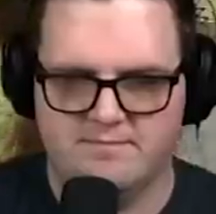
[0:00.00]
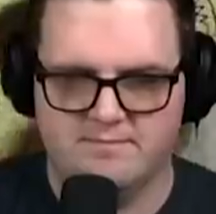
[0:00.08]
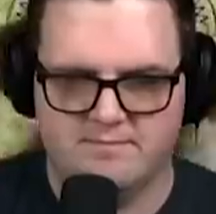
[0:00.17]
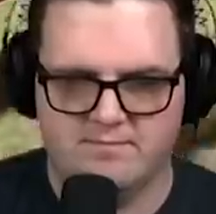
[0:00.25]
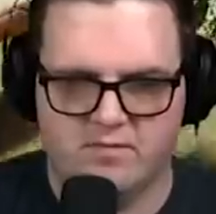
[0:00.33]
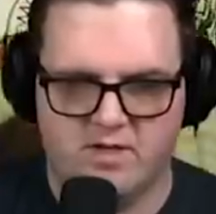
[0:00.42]

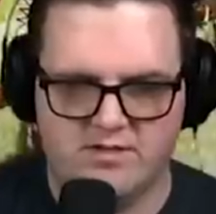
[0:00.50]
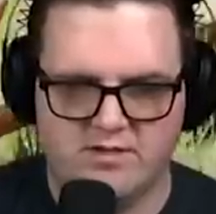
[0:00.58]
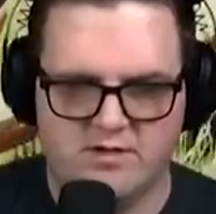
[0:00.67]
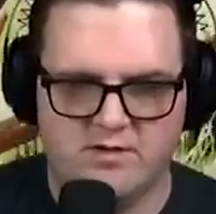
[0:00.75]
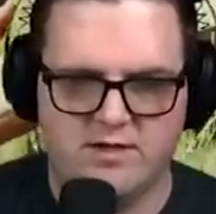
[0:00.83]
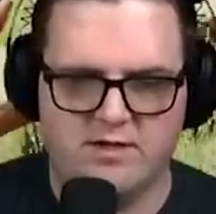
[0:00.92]
There's
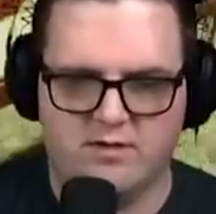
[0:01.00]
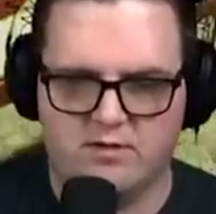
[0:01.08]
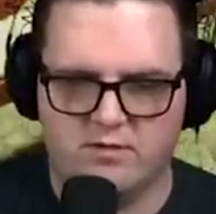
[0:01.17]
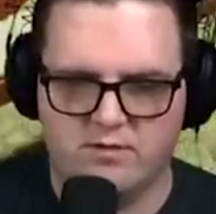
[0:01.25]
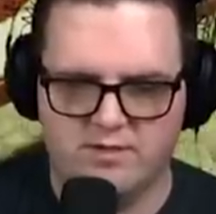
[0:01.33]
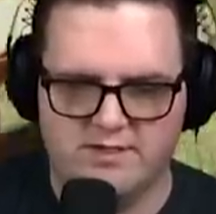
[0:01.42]
already a whole
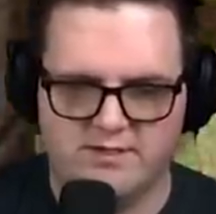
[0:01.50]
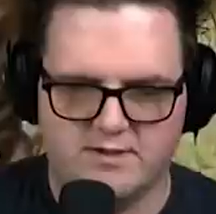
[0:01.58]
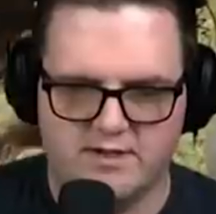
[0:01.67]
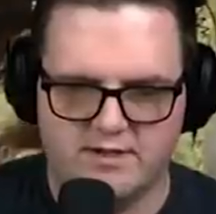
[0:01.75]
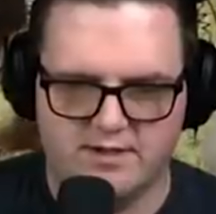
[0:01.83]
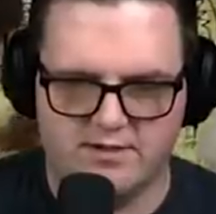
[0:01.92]
lizard on
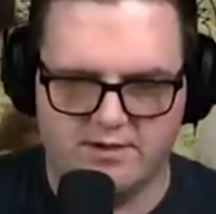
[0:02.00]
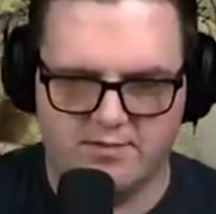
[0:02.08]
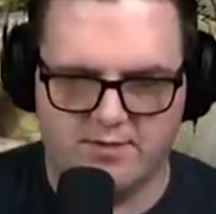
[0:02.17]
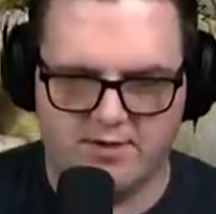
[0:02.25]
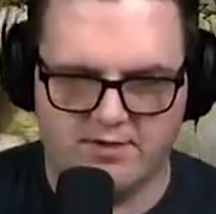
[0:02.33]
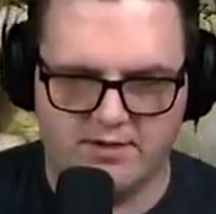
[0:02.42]
there that
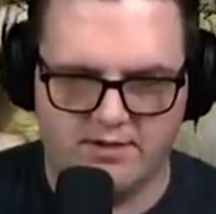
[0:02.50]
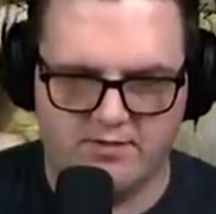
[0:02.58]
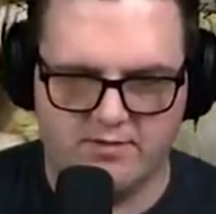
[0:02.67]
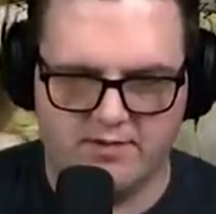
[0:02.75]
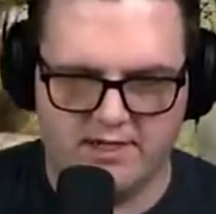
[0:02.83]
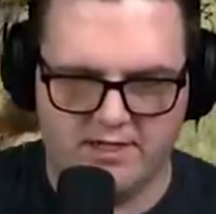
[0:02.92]
apparently you only
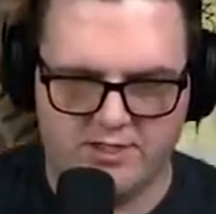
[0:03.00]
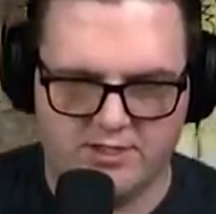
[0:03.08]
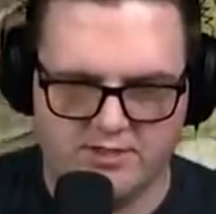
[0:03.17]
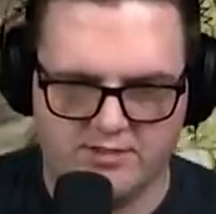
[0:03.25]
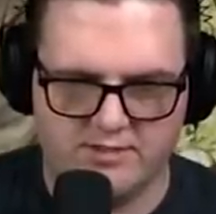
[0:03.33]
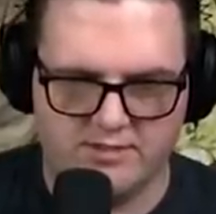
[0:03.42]
eat chunks
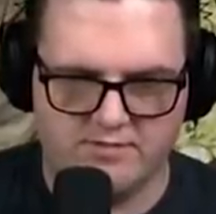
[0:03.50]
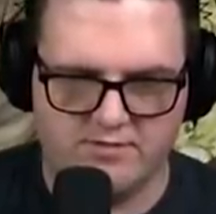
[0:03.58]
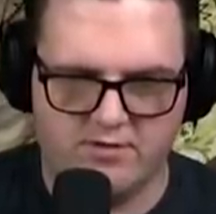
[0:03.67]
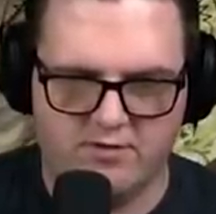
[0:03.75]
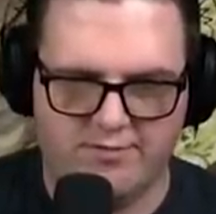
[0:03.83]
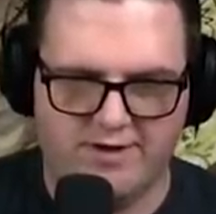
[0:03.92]
of. Oh
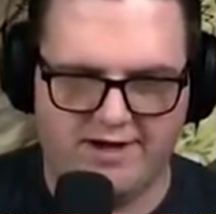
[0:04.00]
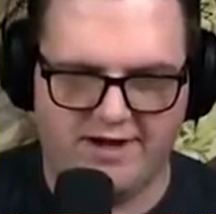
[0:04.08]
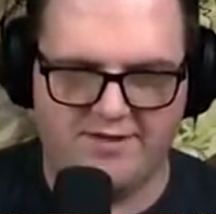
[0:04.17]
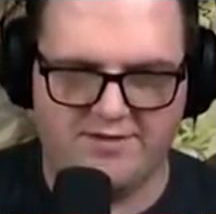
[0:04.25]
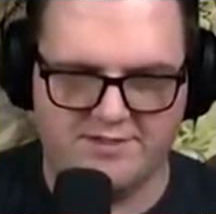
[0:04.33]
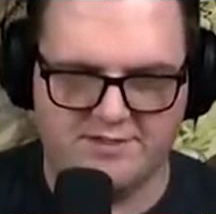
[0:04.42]
my god, there's
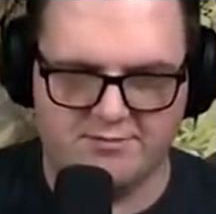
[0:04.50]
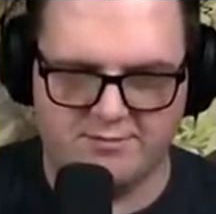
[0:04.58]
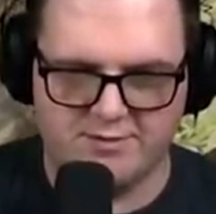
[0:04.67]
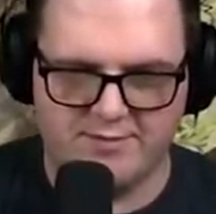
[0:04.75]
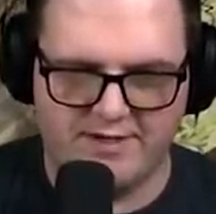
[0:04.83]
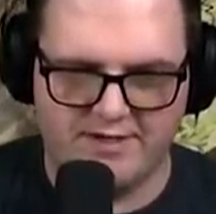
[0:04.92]
so much
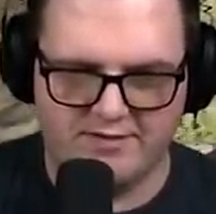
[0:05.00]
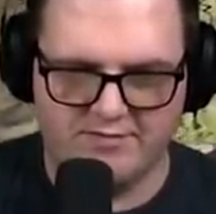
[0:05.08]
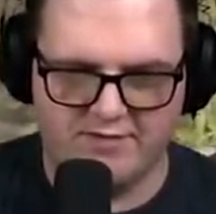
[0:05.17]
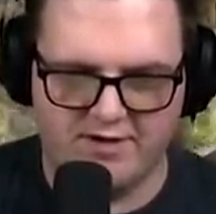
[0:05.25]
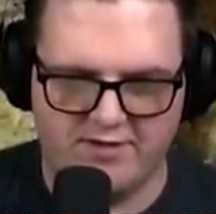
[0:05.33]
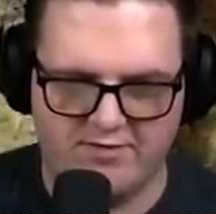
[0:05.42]
meat on the
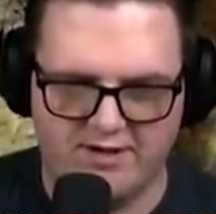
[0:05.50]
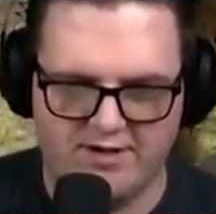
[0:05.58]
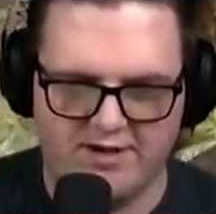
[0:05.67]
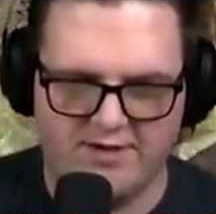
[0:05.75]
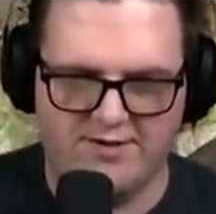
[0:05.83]
fire right now.